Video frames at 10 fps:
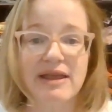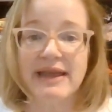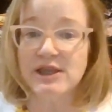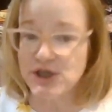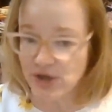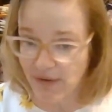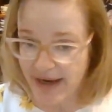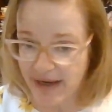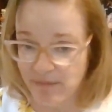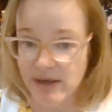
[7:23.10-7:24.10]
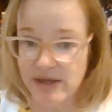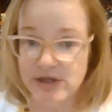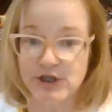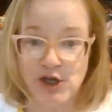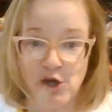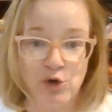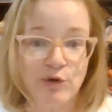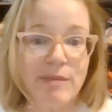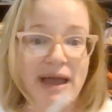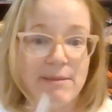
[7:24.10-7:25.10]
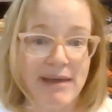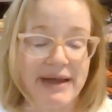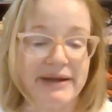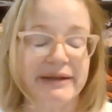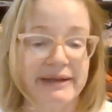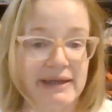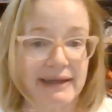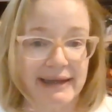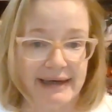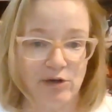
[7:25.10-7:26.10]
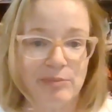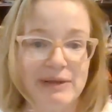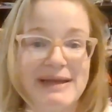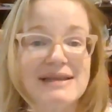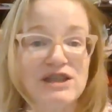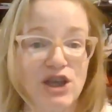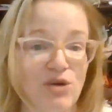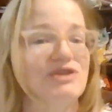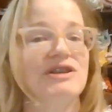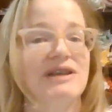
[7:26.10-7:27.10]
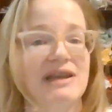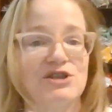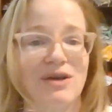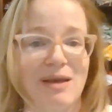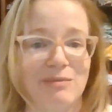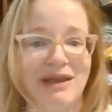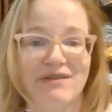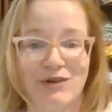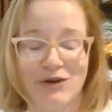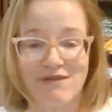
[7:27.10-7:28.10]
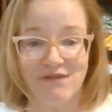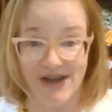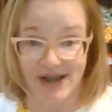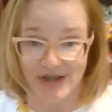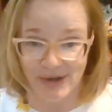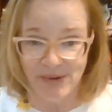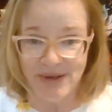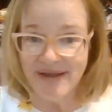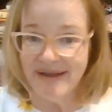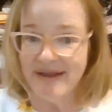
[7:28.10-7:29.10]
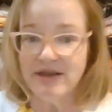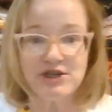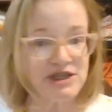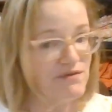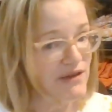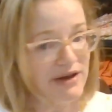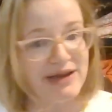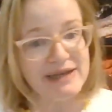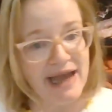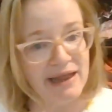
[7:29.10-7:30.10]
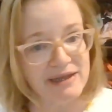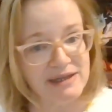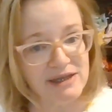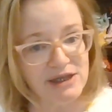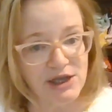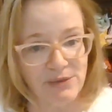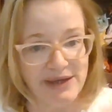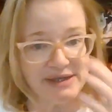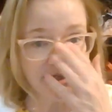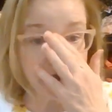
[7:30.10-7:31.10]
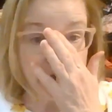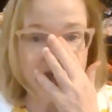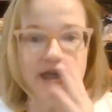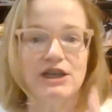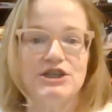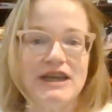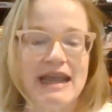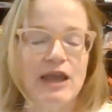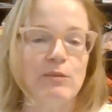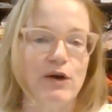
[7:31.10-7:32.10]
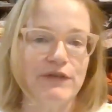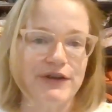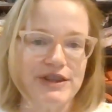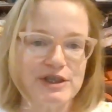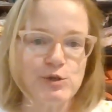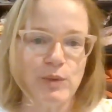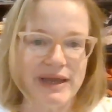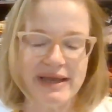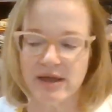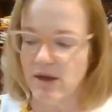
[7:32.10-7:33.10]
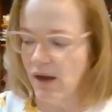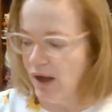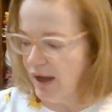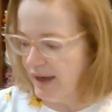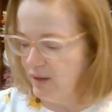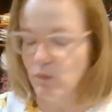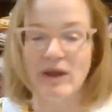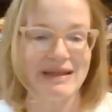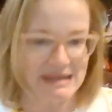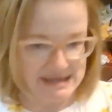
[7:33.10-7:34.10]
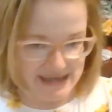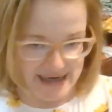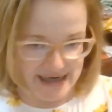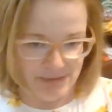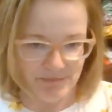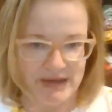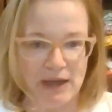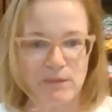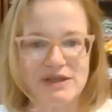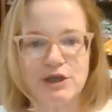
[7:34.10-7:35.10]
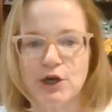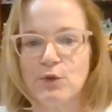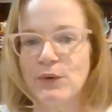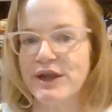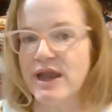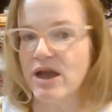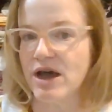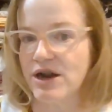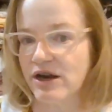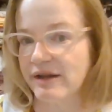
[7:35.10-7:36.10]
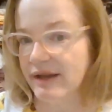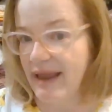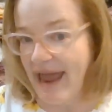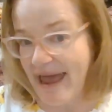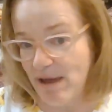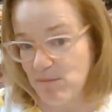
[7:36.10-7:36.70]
Instagram, sewn by Madeline Clair. Please go to Instagram and give her a follow. She's a very talented sewist. She came over this week on Wednesday, and we started working on our collab.